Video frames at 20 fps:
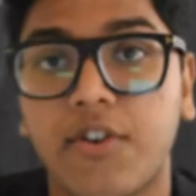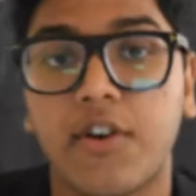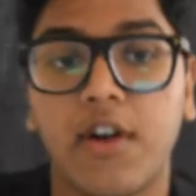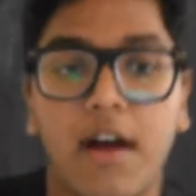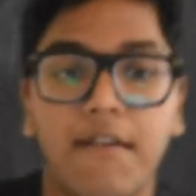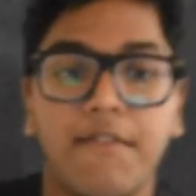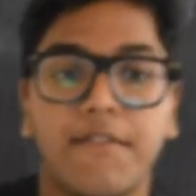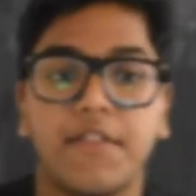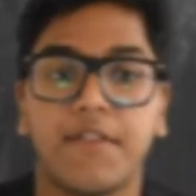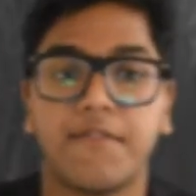
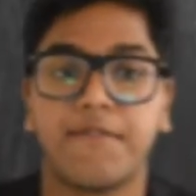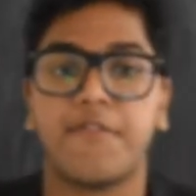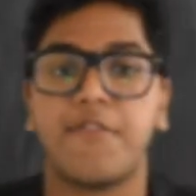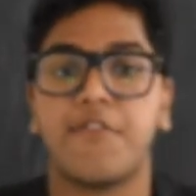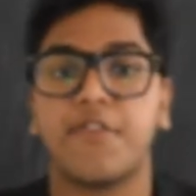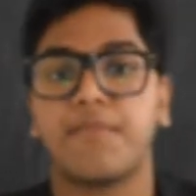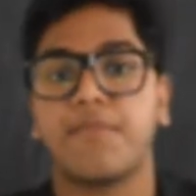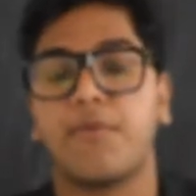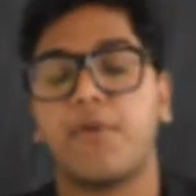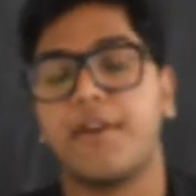off with the
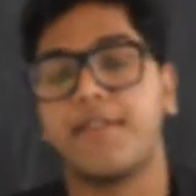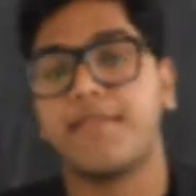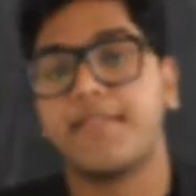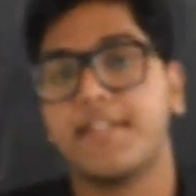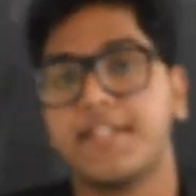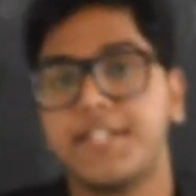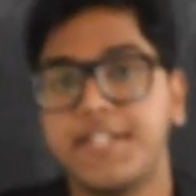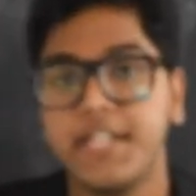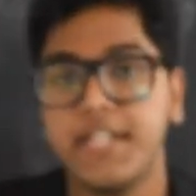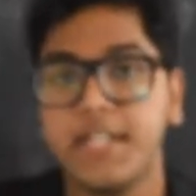first point.
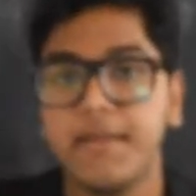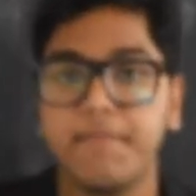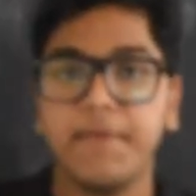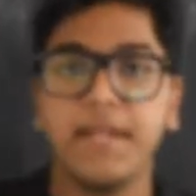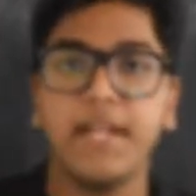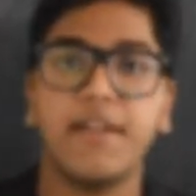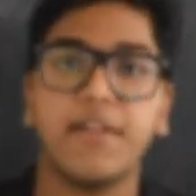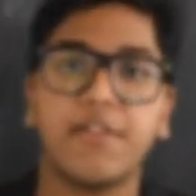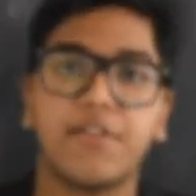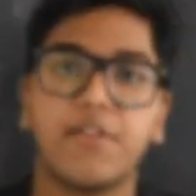The
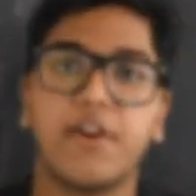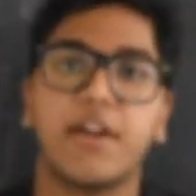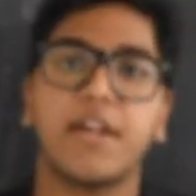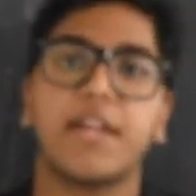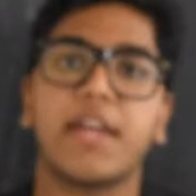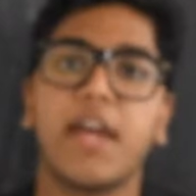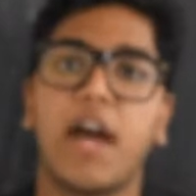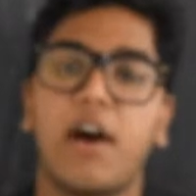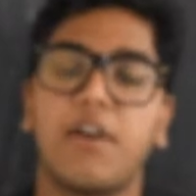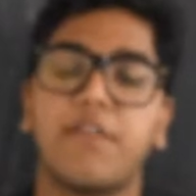GDP does not
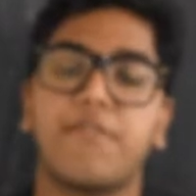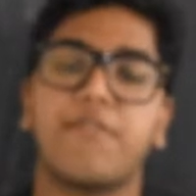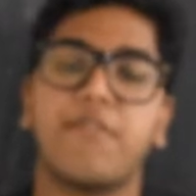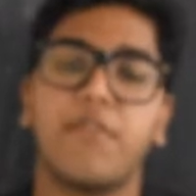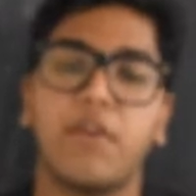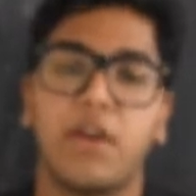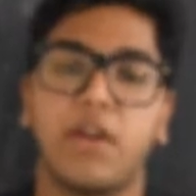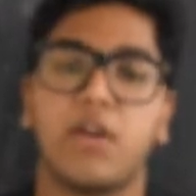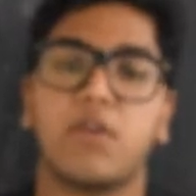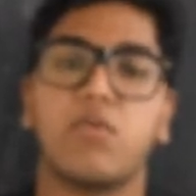account
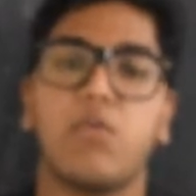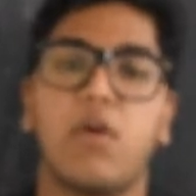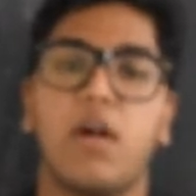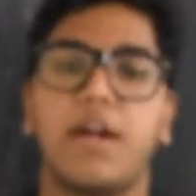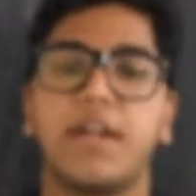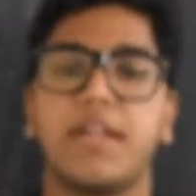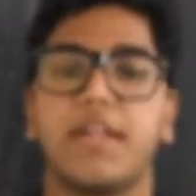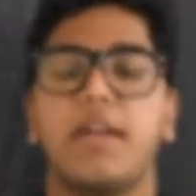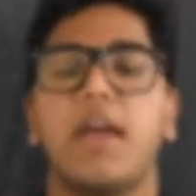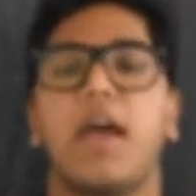for
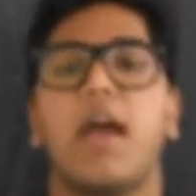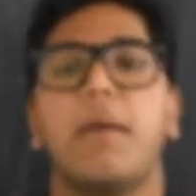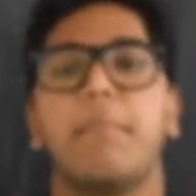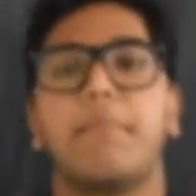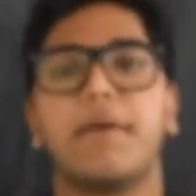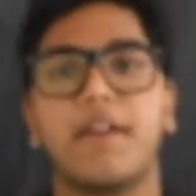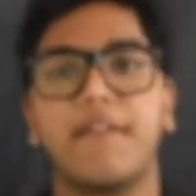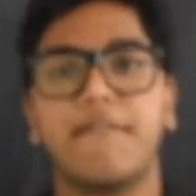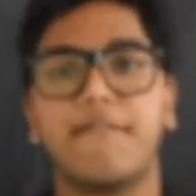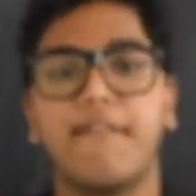inequality,
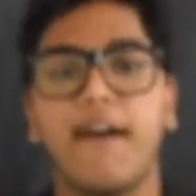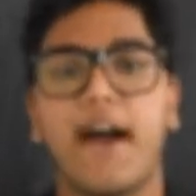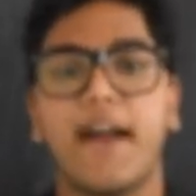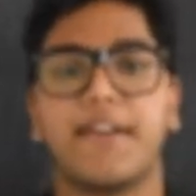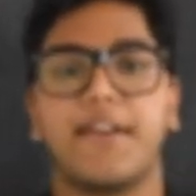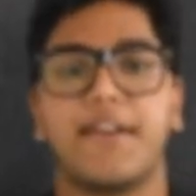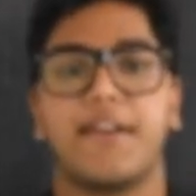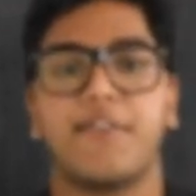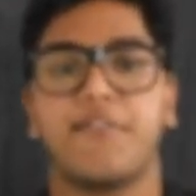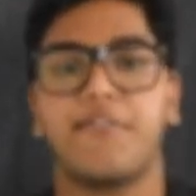but in
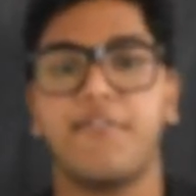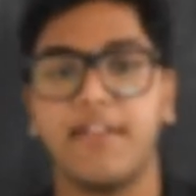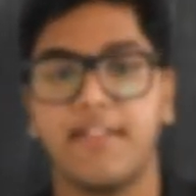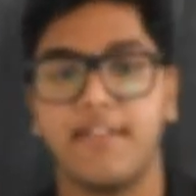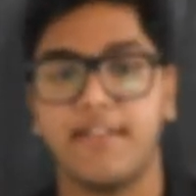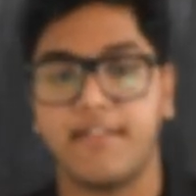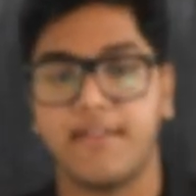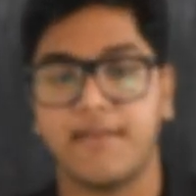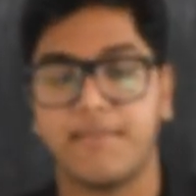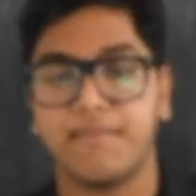fact it
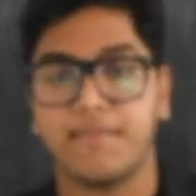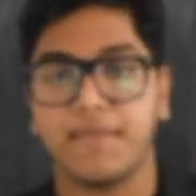increases it.